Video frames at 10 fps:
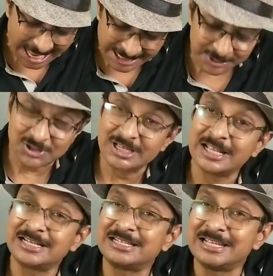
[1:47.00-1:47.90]
And you say
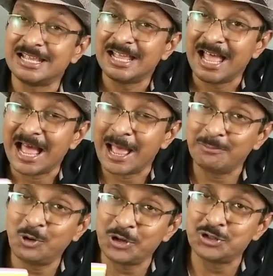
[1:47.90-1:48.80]
that
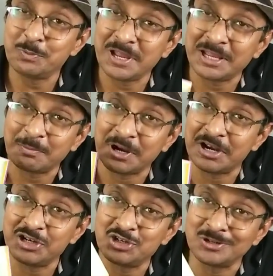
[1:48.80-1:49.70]
I'm going to make a
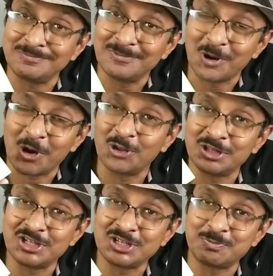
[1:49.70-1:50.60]
prediction on
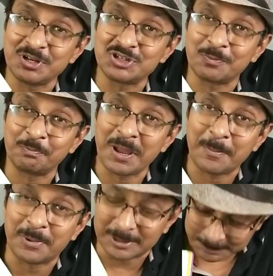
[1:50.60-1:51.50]
this piece of
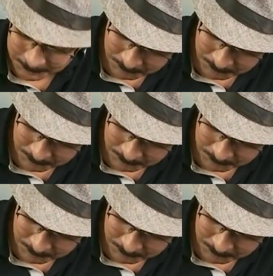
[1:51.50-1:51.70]
paper.